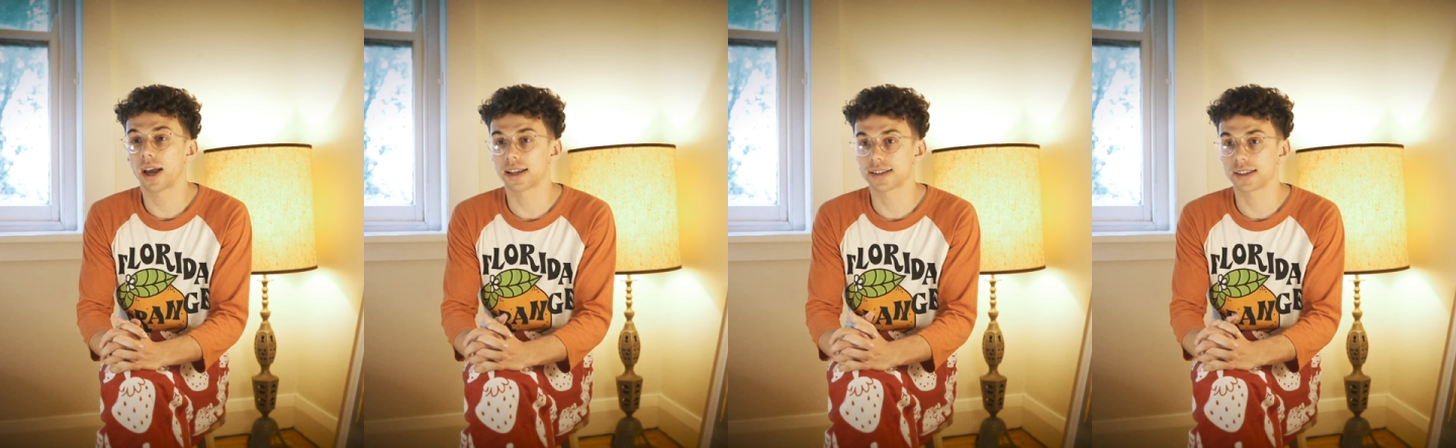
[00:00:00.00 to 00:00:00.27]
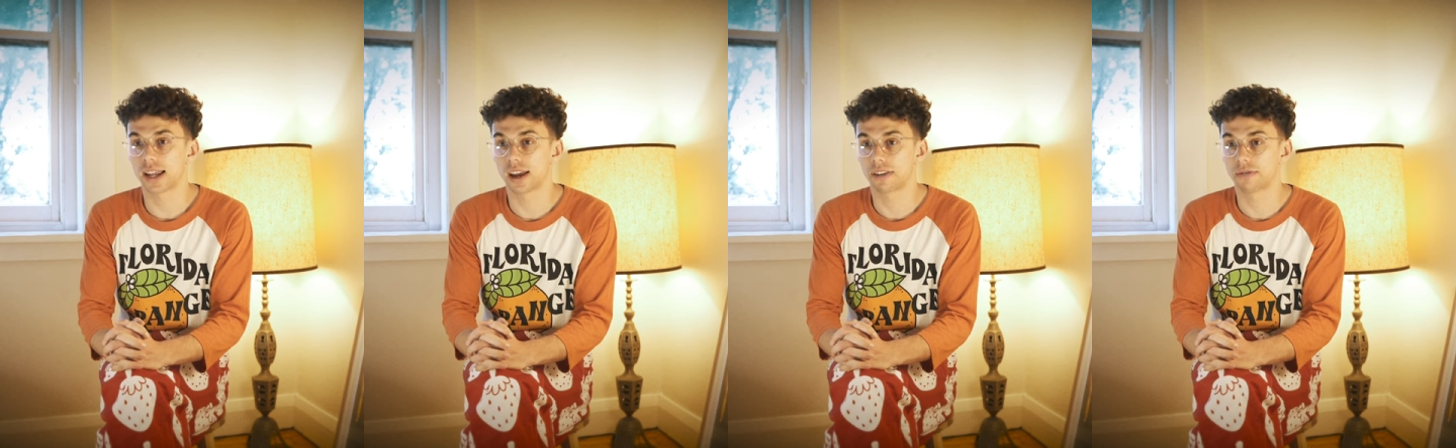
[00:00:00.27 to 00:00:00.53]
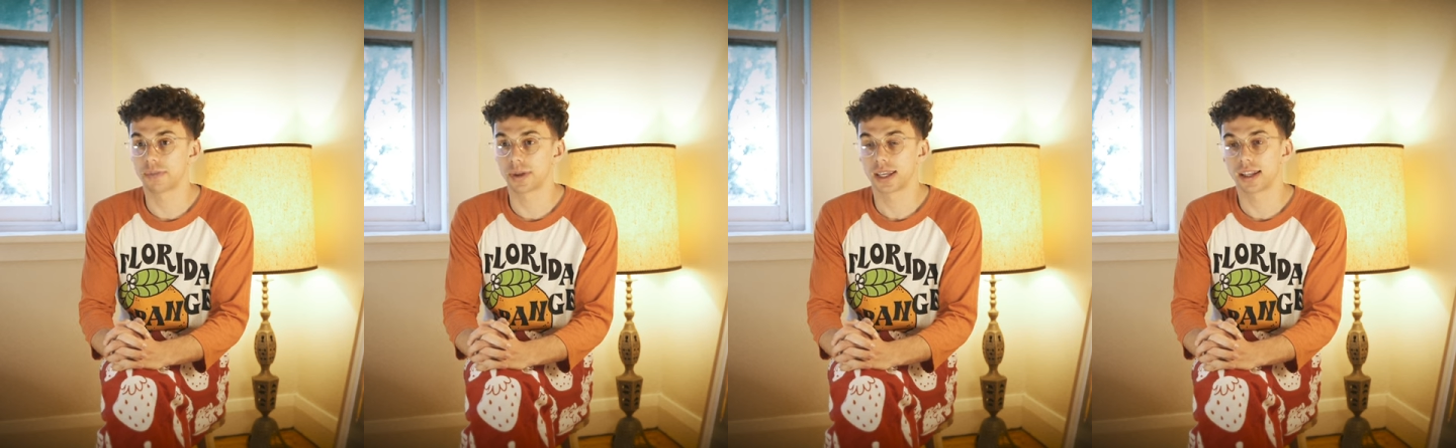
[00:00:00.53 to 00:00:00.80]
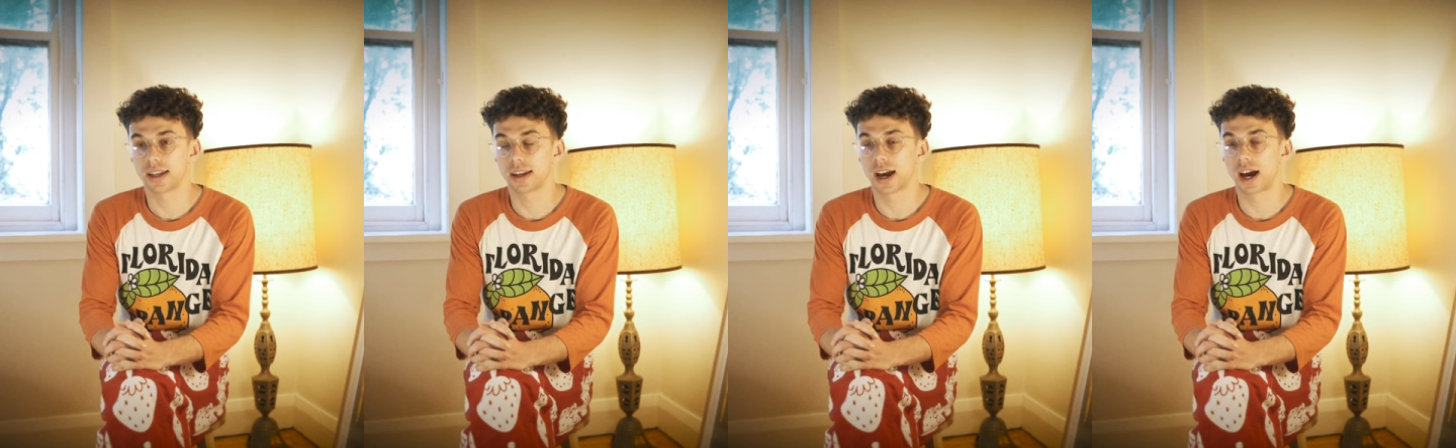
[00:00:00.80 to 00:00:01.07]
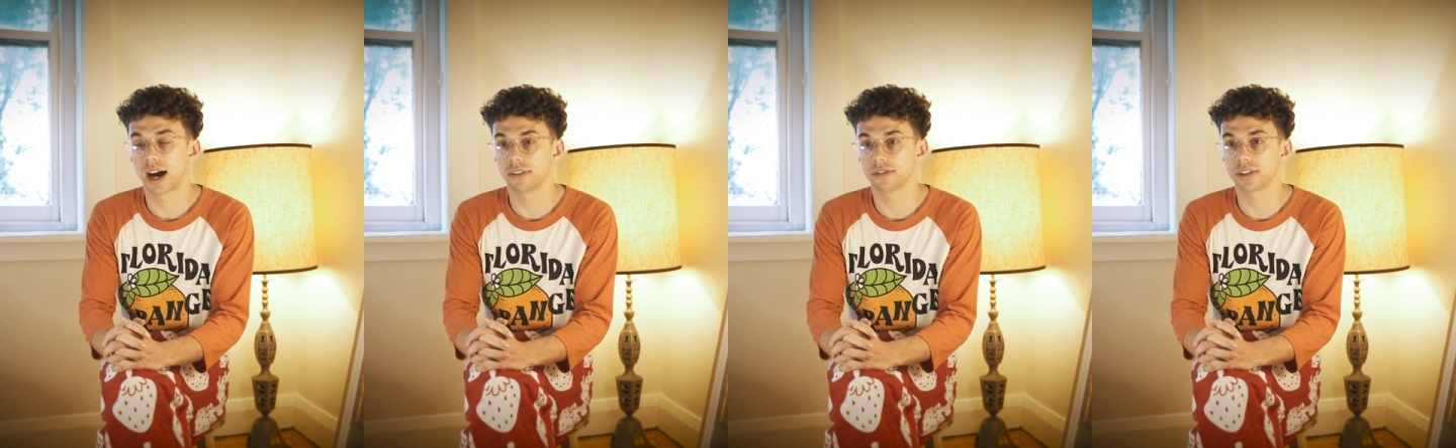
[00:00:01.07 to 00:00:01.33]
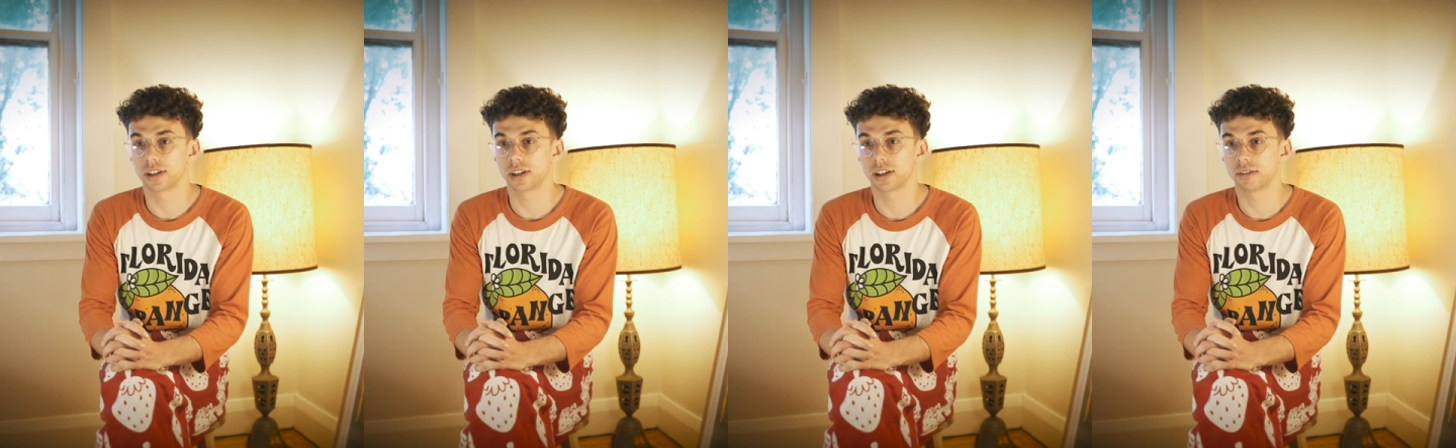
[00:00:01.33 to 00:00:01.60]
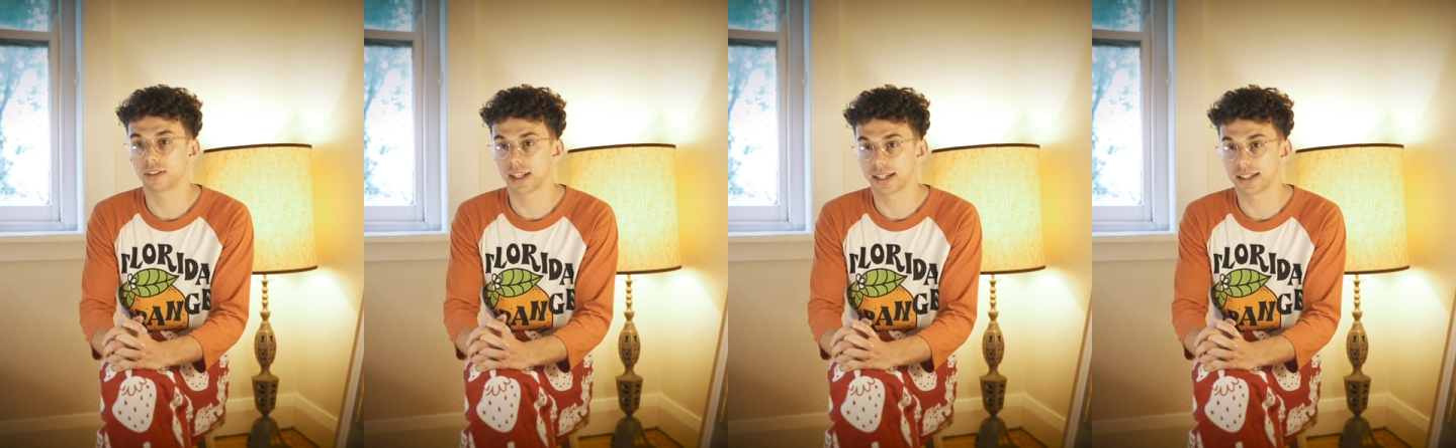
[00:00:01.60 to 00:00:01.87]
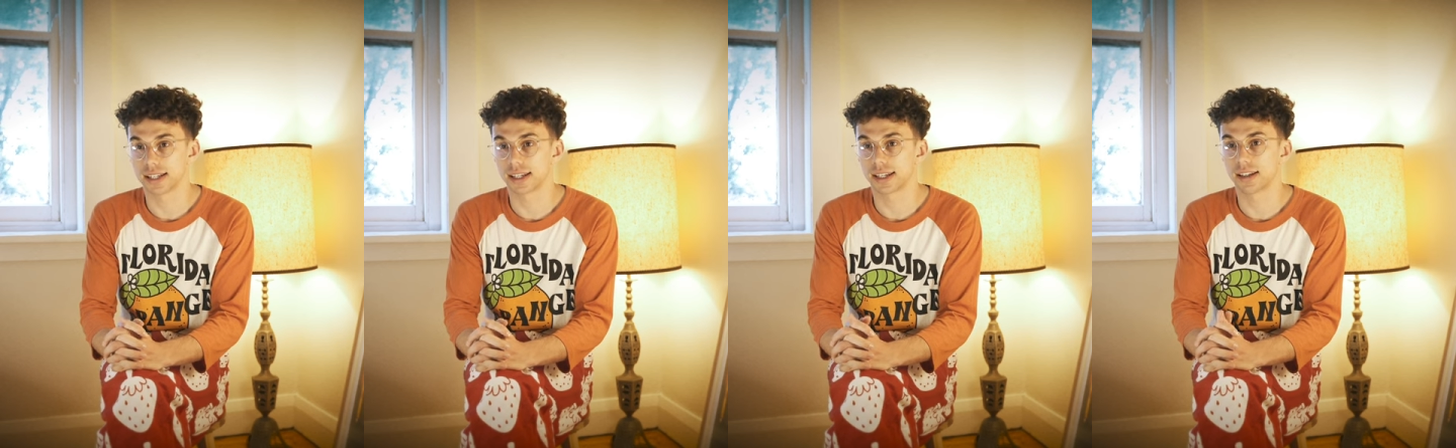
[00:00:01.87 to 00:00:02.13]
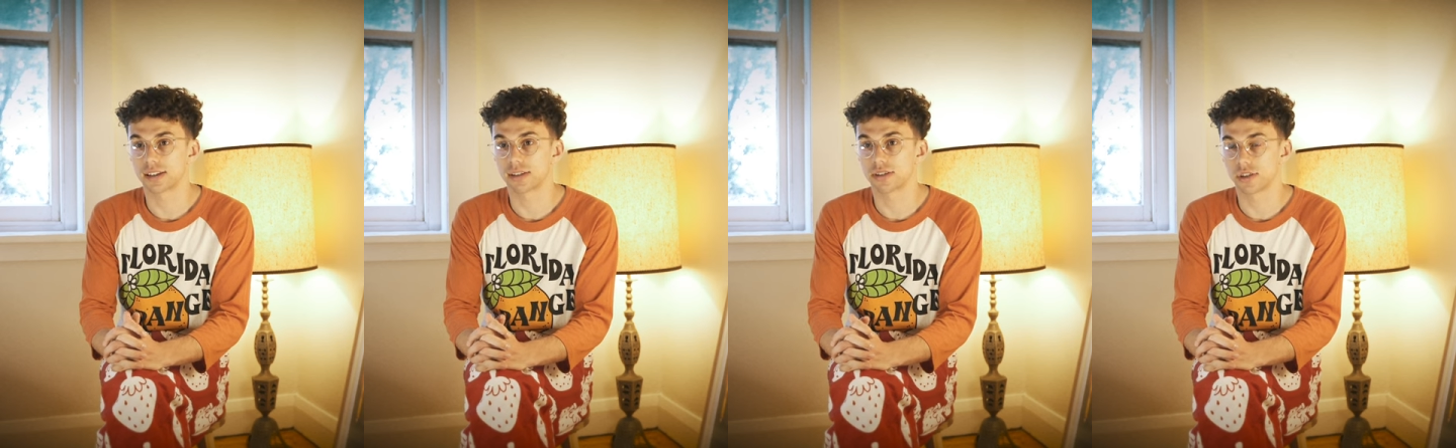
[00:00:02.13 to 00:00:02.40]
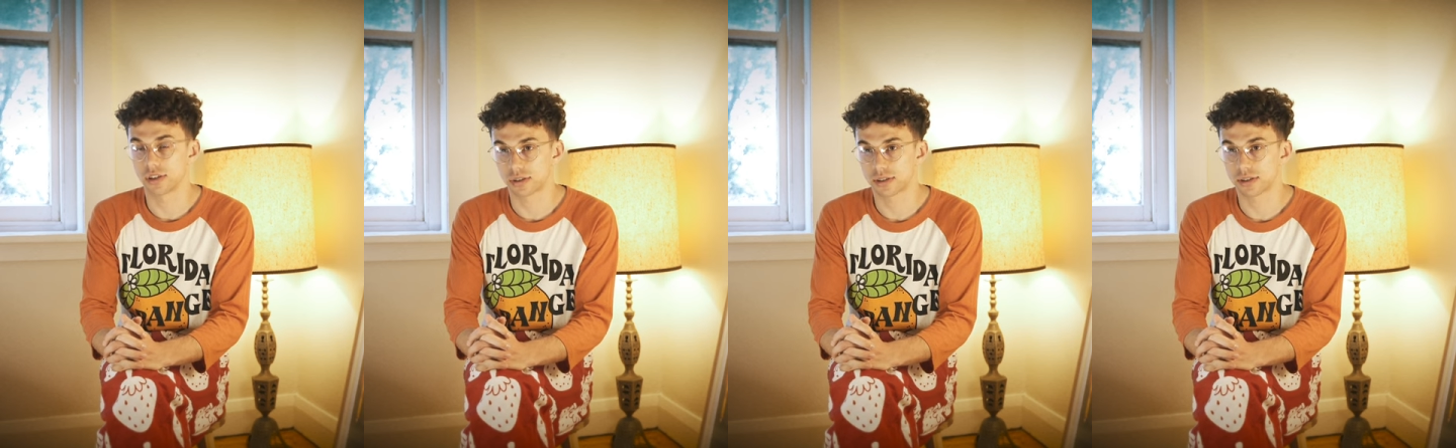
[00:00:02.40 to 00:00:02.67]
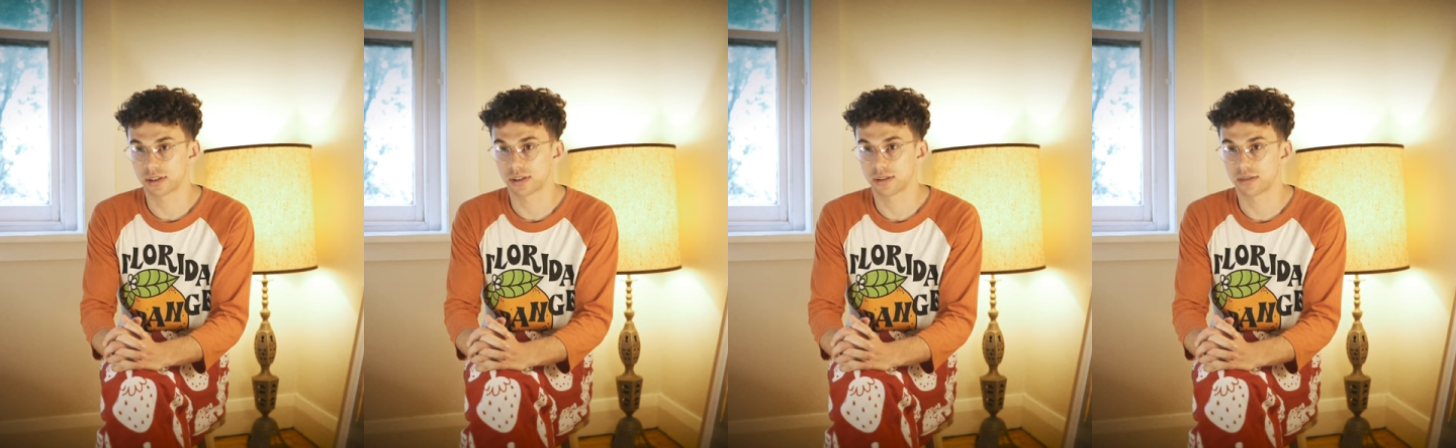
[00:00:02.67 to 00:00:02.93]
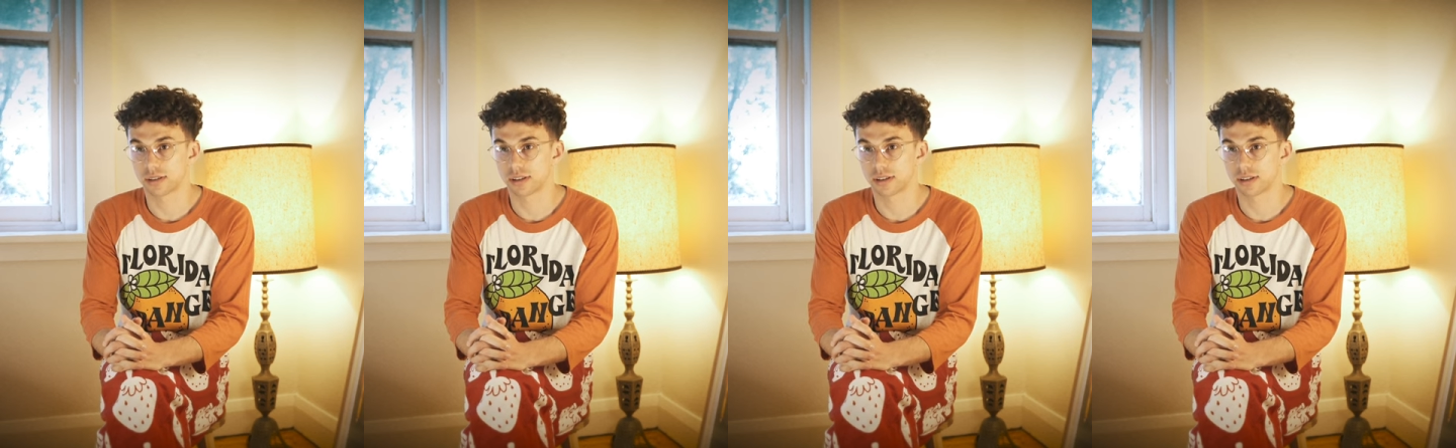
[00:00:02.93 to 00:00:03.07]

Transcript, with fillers: has life been after releasing Juice?